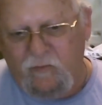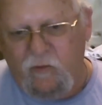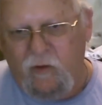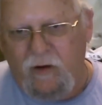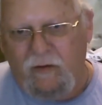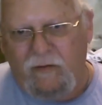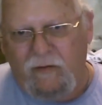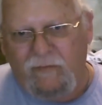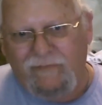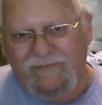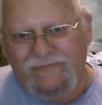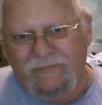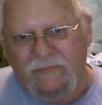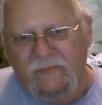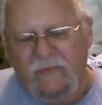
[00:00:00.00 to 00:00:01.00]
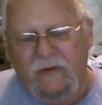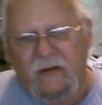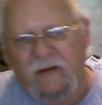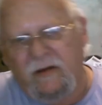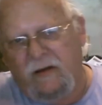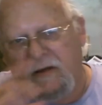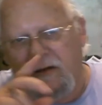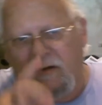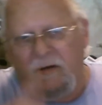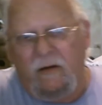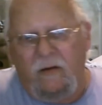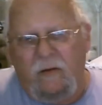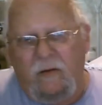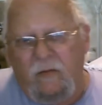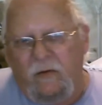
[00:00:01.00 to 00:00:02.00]
Well,
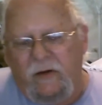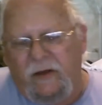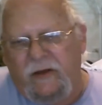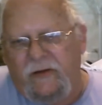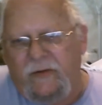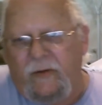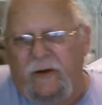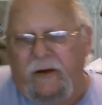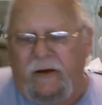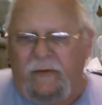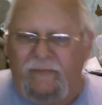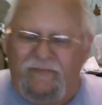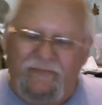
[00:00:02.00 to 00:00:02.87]
work this one out.